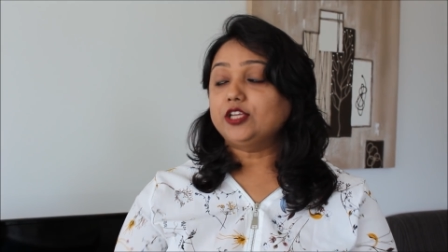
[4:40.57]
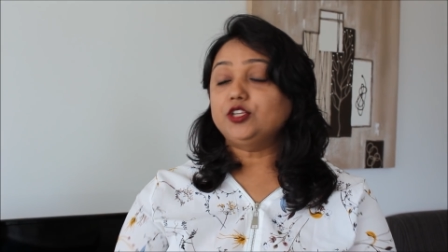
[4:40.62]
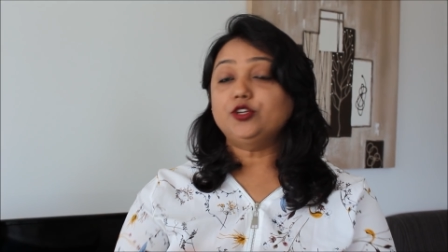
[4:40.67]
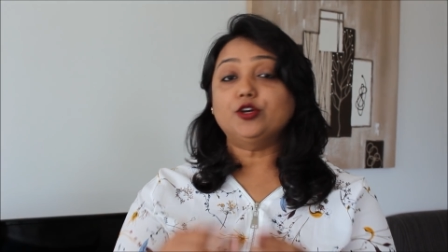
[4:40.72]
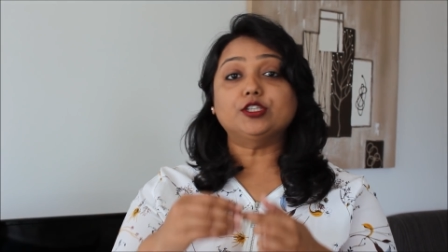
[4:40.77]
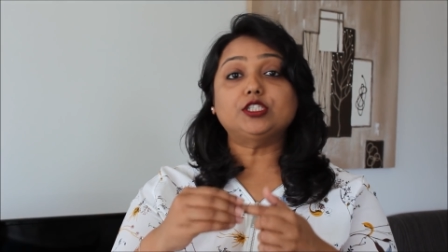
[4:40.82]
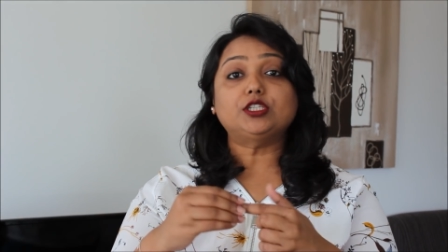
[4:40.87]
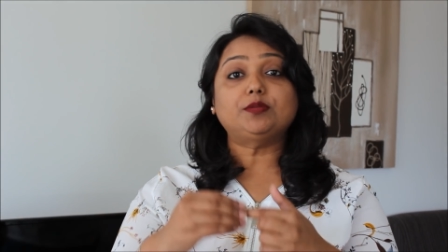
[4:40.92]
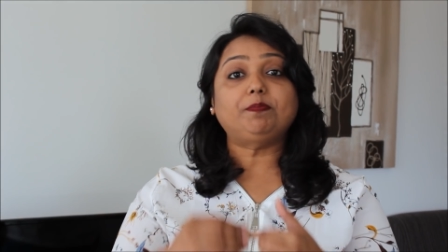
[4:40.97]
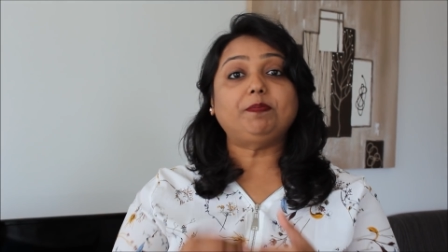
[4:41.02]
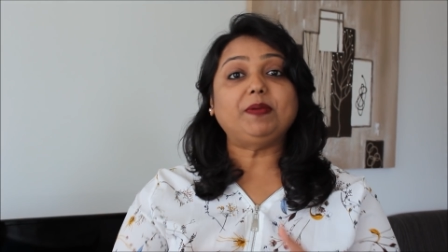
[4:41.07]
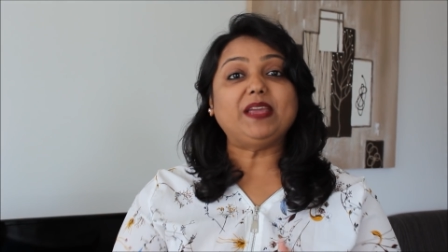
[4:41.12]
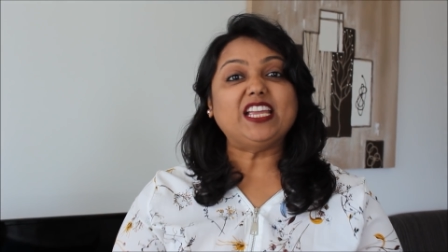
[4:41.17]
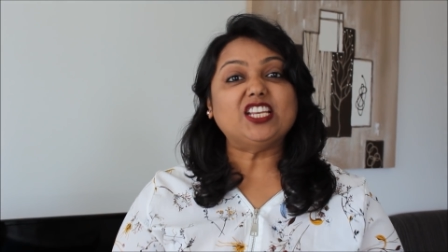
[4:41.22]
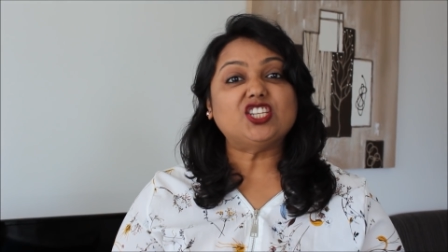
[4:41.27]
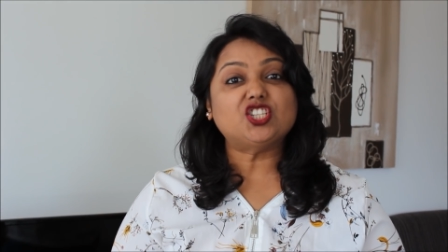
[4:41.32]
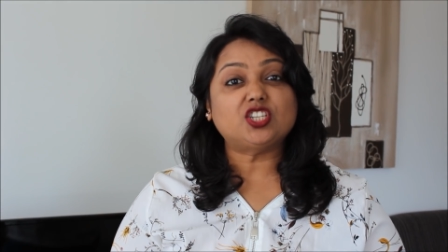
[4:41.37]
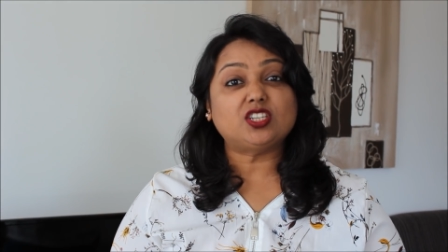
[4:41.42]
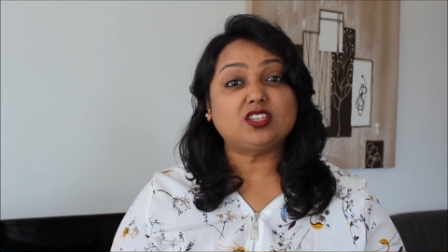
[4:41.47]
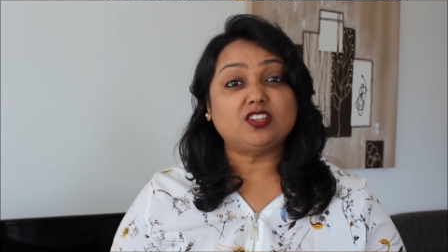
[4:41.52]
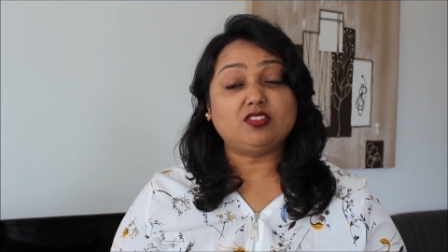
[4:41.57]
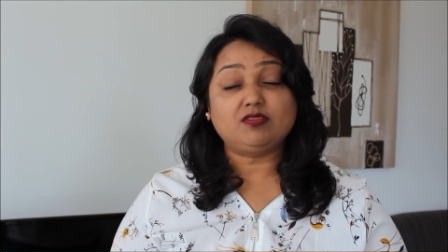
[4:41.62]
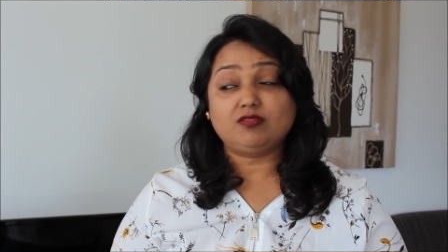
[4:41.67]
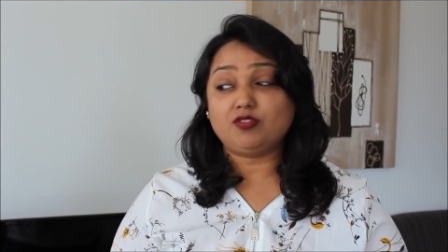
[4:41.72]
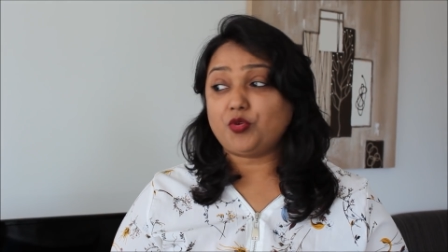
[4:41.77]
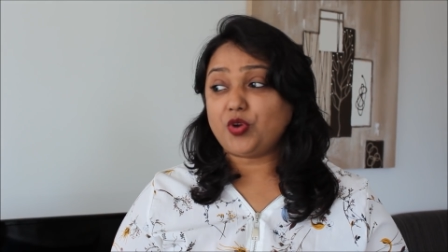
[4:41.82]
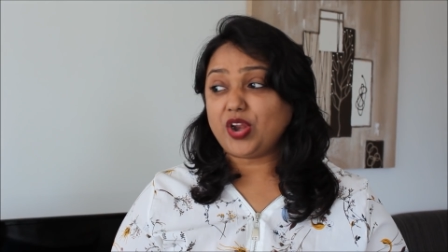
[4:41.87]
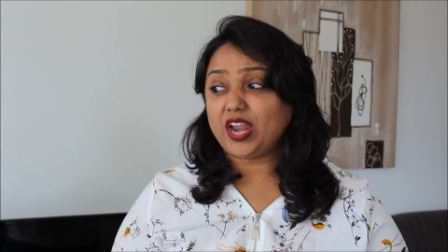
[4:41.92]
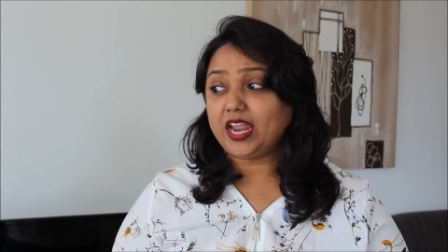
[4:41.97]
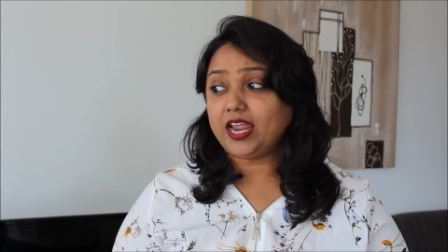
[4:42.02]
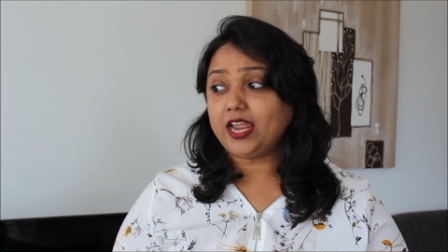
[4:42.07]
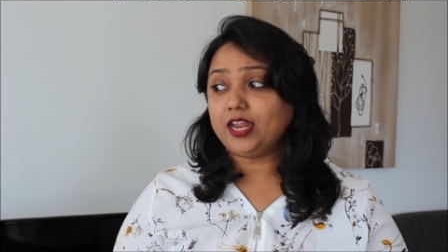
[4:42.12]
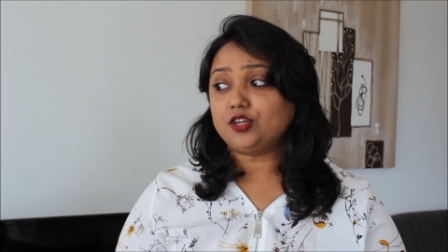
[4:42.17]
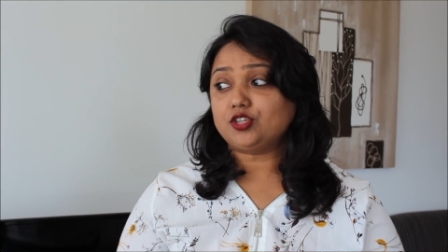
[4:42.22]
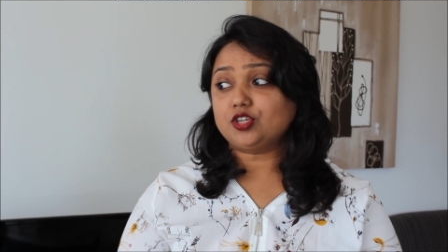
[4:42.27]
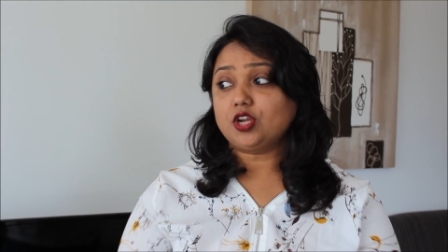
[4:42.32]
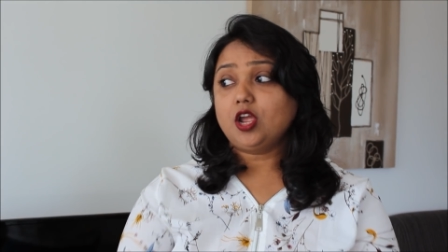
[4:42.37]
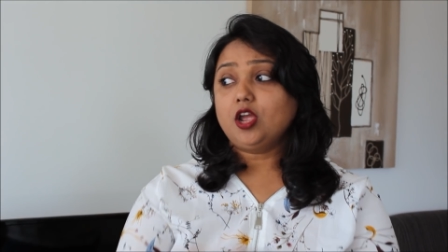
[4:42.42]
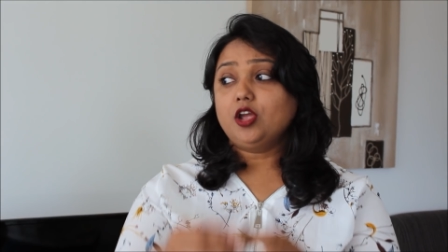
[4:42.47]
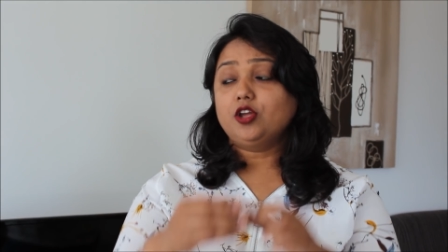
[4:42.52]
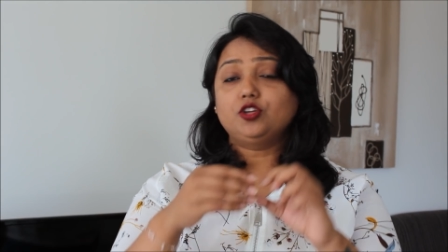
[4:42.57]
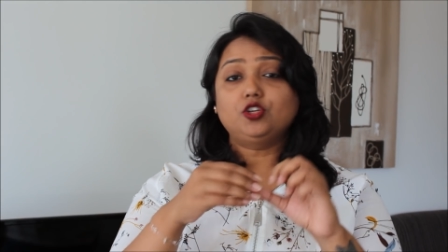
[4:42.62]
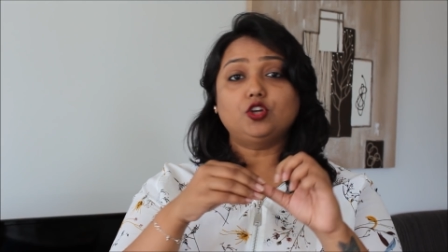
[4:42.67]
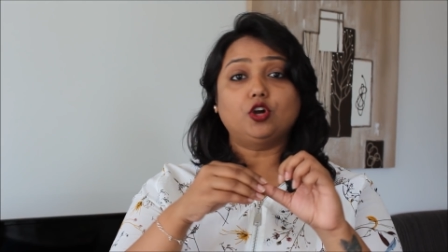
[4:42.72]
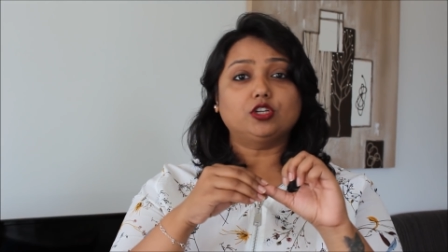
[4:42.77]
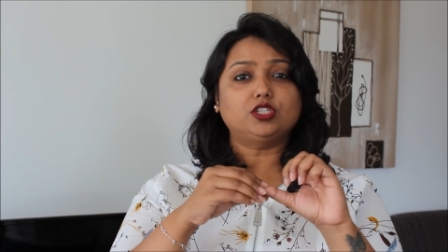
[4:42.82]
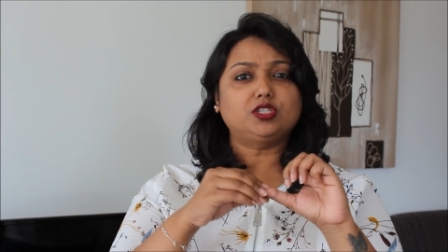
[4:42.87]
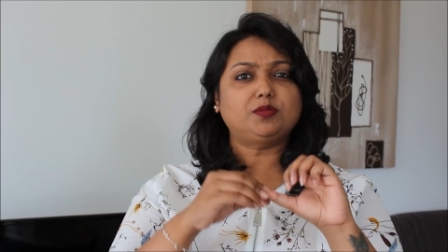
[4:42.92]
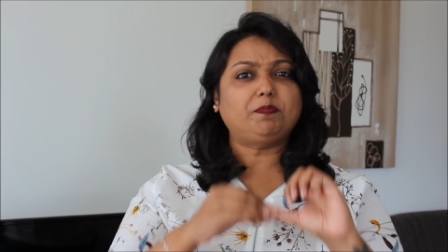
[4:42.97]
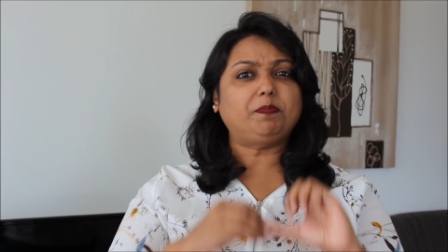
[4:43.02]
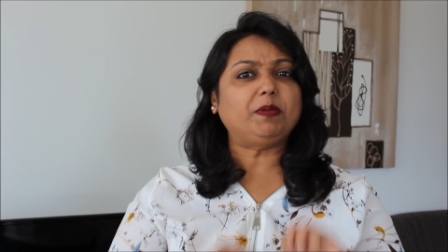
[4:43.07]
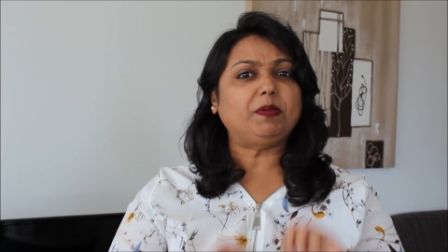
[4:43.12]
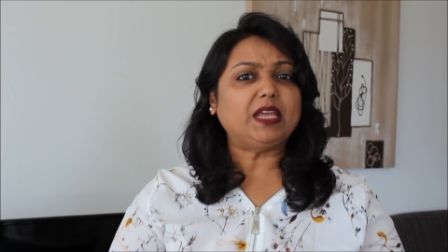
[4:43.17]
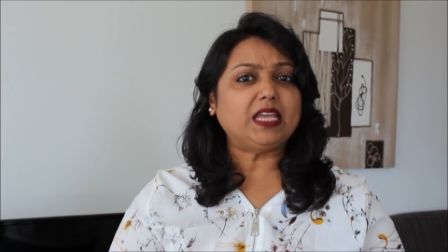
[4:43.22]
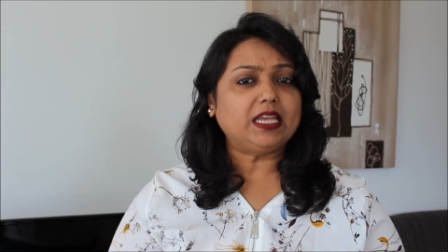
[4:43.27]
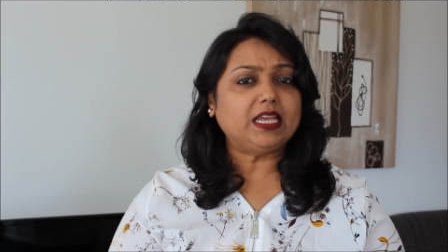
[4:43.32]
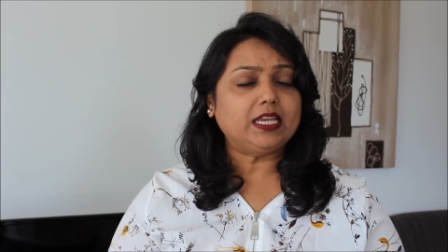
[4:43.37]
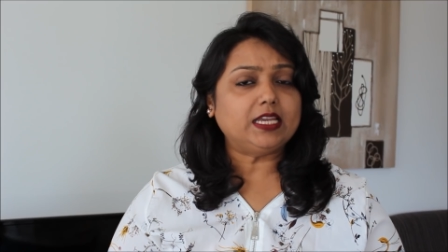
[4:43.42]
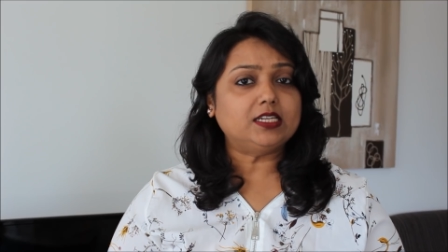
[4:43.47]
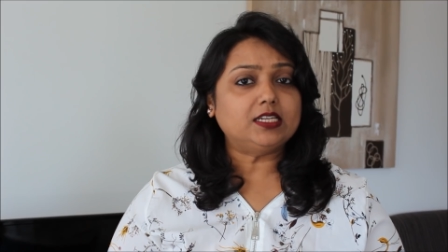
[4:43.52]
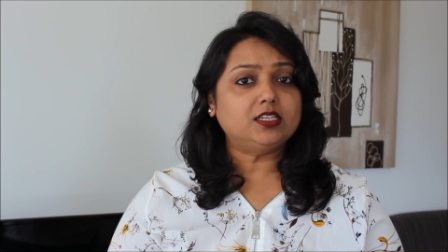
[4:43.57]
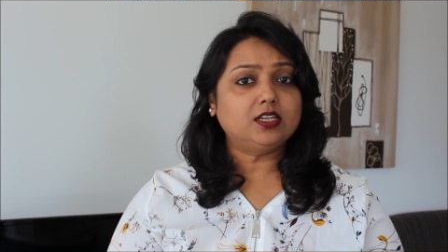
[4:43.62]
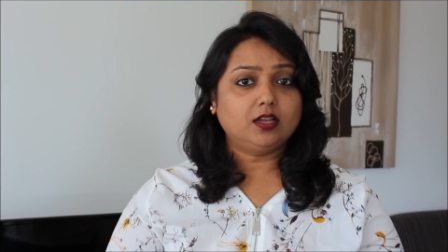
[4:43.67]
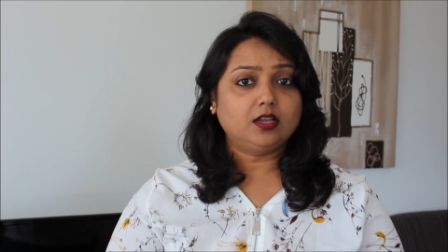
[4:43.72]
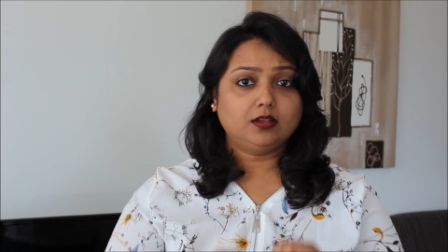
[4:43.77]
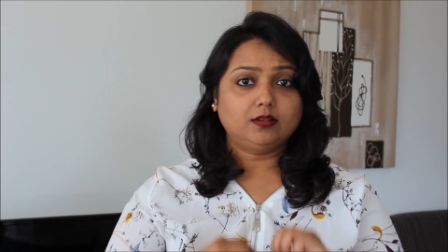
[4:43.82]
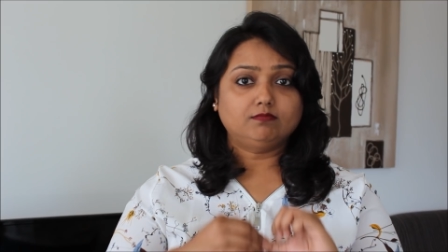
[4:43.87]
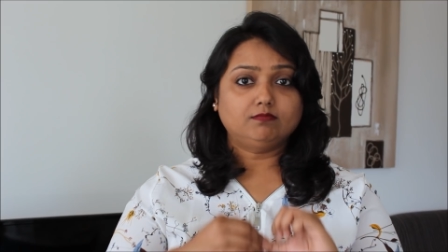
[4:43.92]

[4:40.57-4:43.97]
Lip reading: your speech rate, your speed,